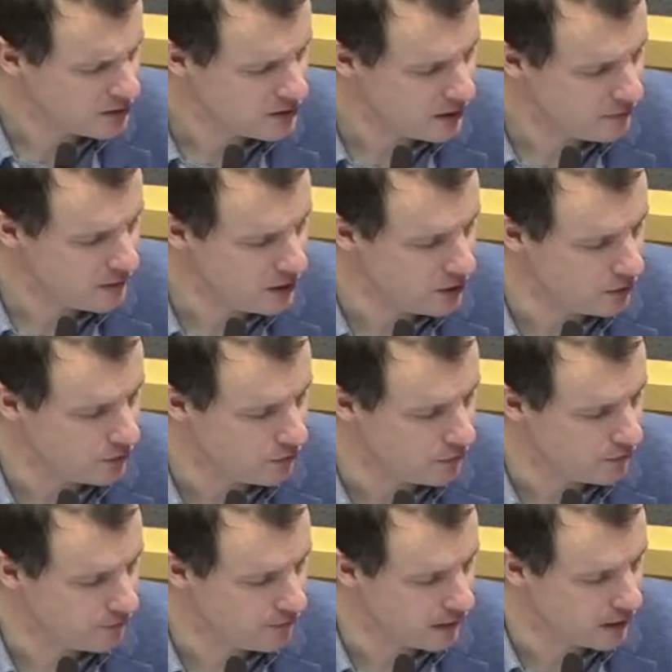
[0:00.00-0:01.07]
Curious if
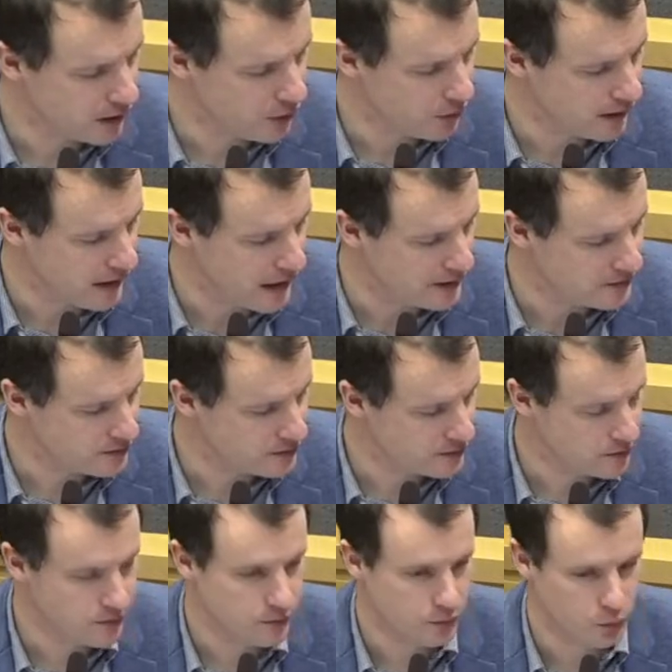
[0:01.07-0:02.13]
you've figured out
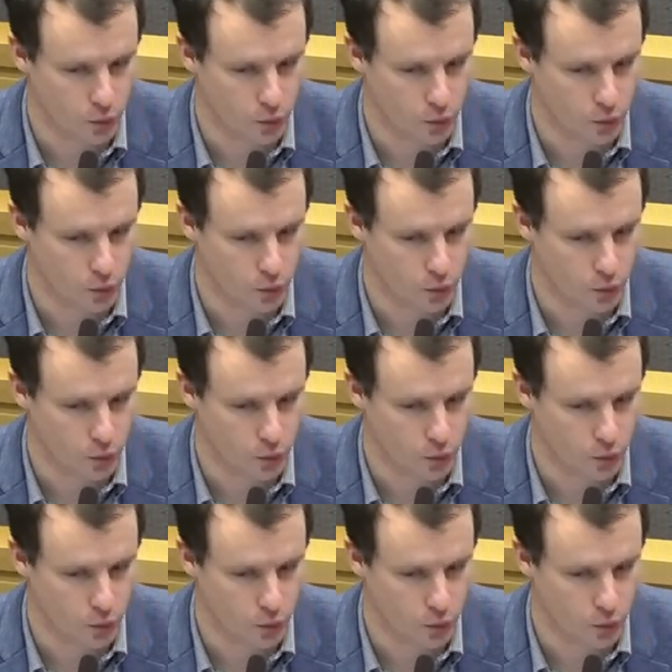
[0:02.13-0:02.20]
yet